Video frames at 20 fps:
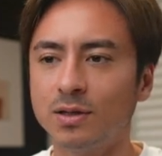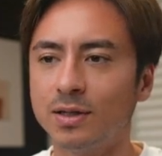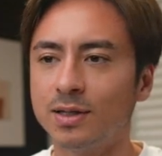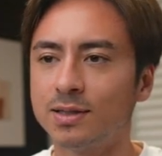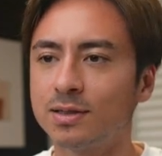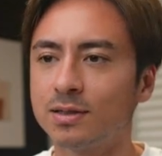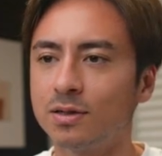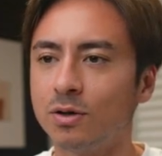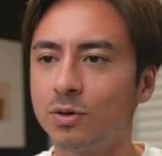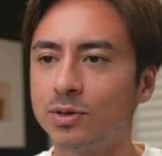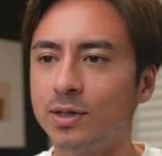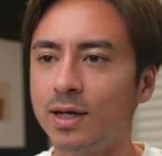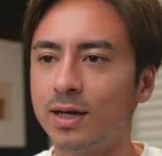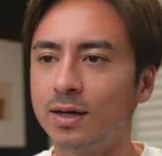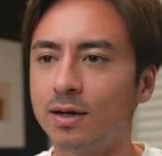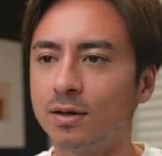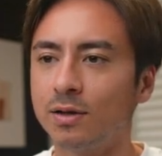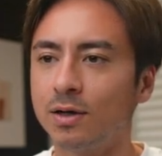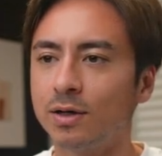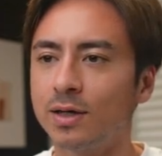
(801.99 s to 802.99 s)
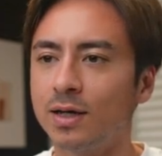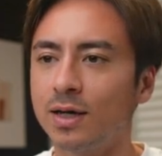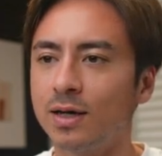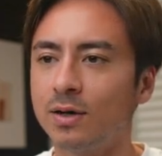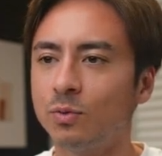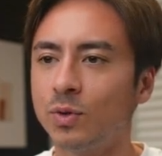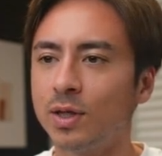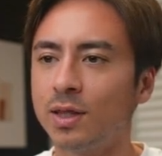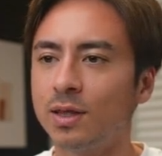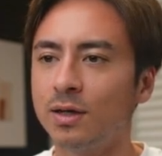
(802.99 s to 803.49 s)
Let's go take a look
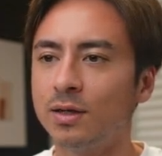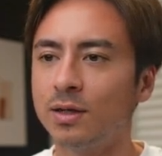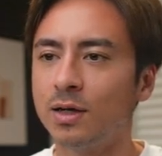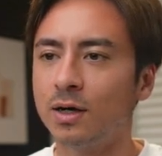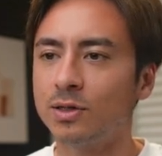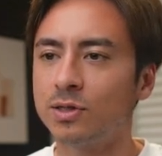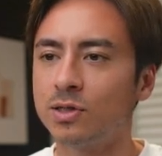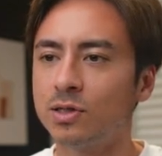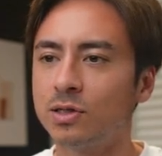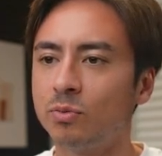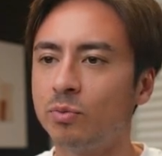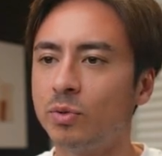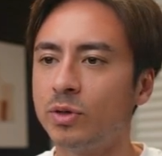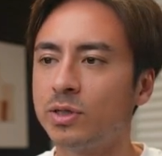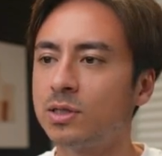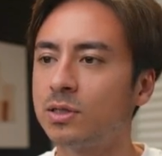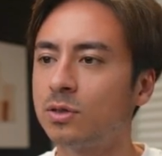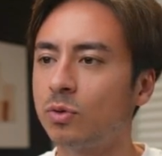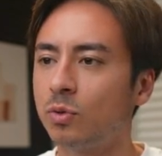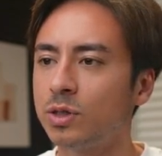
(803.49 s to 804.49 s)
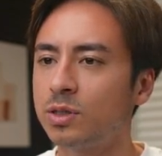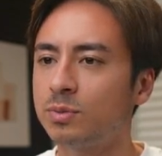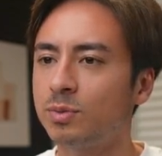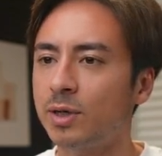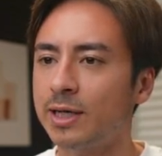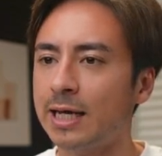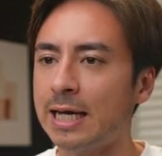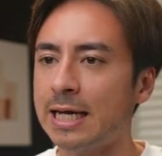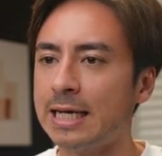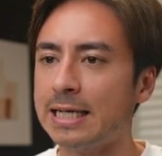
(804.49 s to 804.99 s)
within our Supabase storage
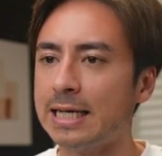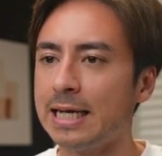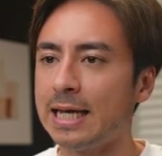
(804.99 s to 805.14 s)
bucket